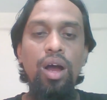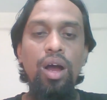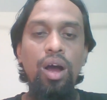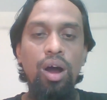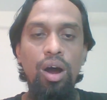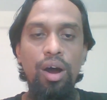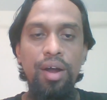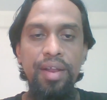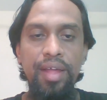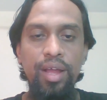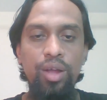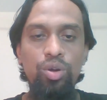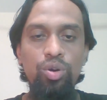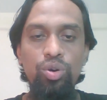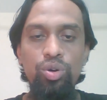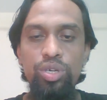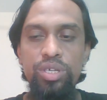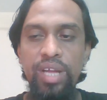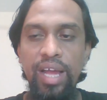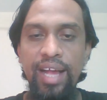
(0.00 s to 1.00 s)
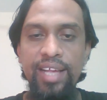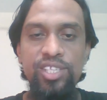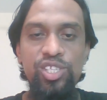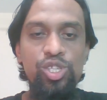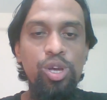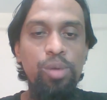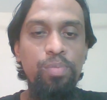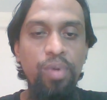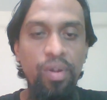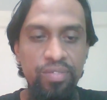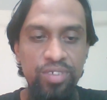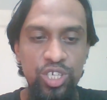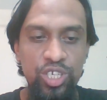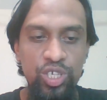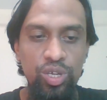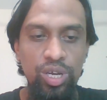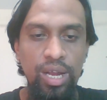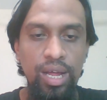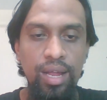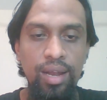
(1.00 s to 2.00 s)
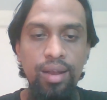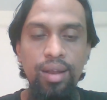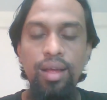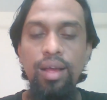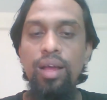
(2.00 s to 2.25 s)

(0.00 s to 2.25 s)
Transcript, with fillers: or a good S E O professional,